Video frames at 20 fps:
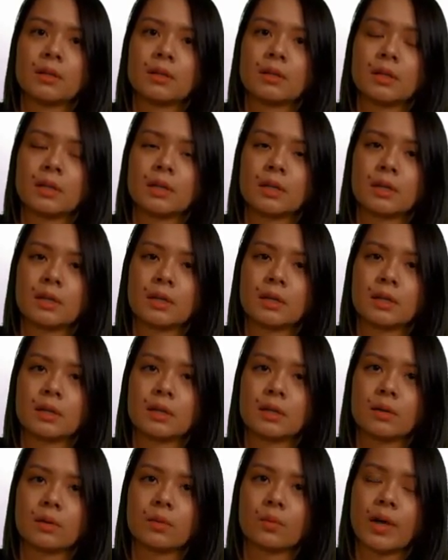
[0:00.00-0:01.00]
The
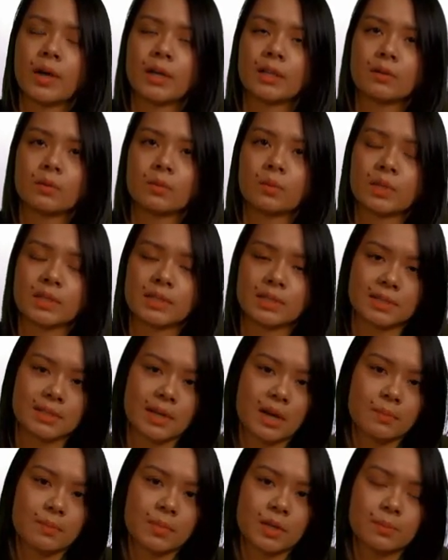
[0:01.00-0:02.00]
way that we
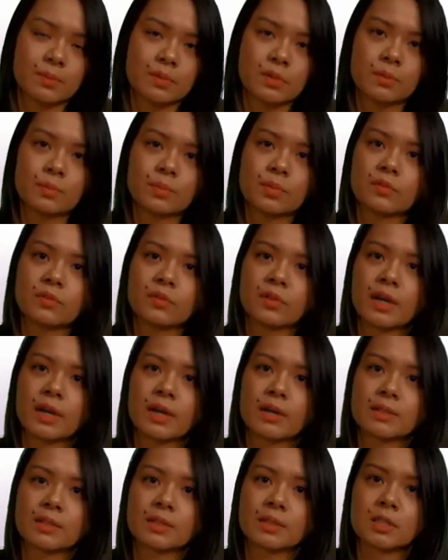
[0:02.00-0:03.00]
start people on
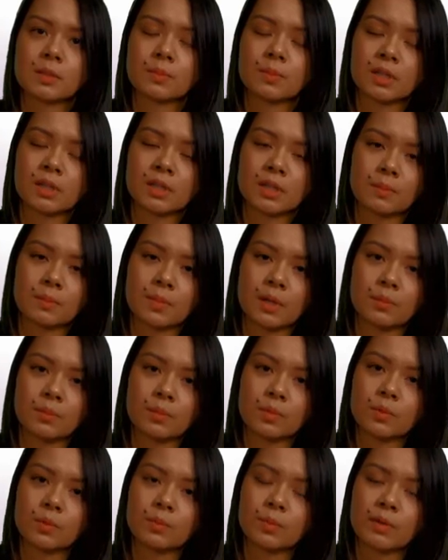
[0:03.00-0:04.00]
Buvidal, so typically
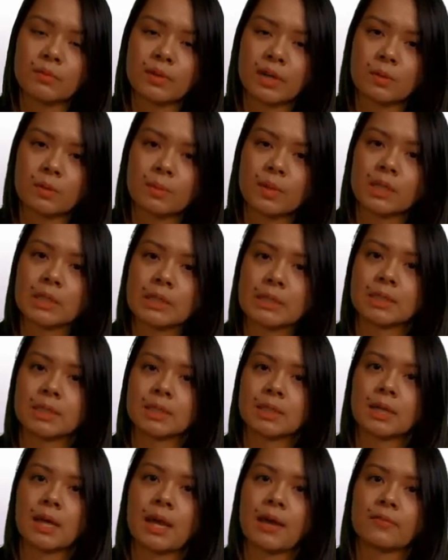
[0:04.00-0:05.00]
people would be recommended
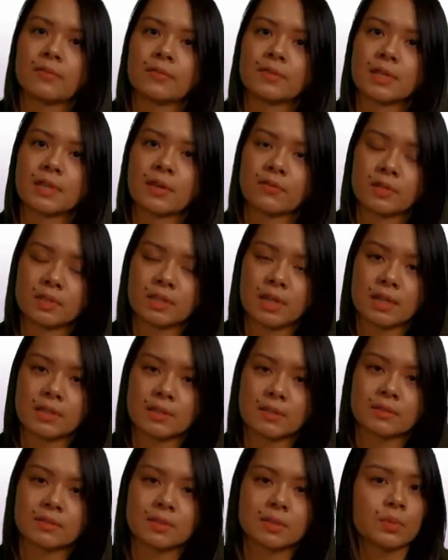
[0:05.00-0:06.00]
to have 7
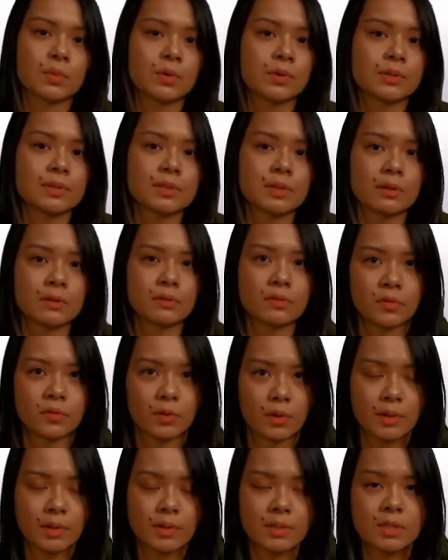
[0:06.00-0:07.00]
days of Suboxone
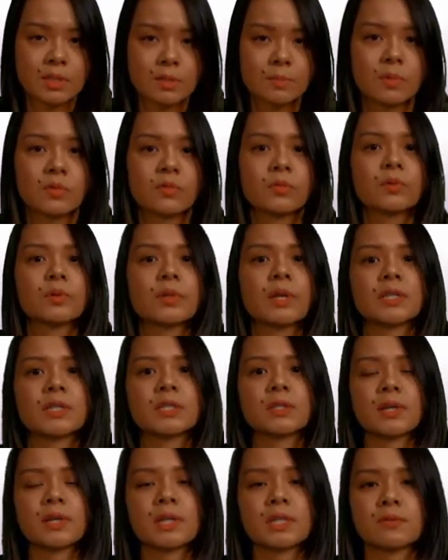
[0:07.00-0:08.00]
first before they
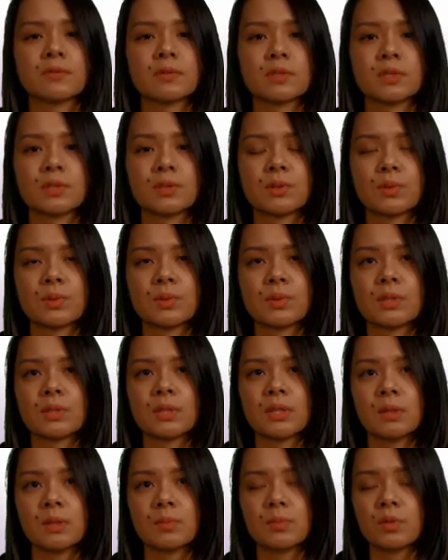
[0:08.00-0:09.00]
transfer to
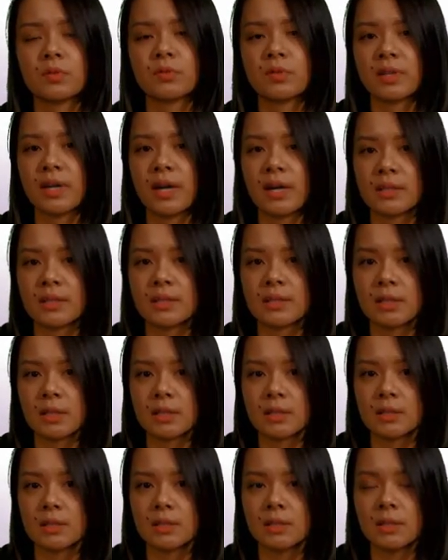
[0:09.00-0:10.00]
the Buvidal
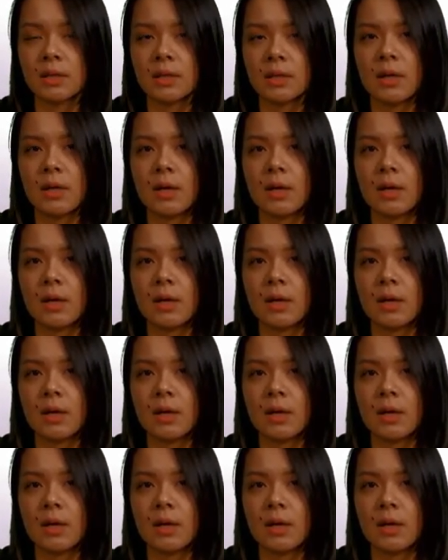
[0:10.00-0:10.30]
injection.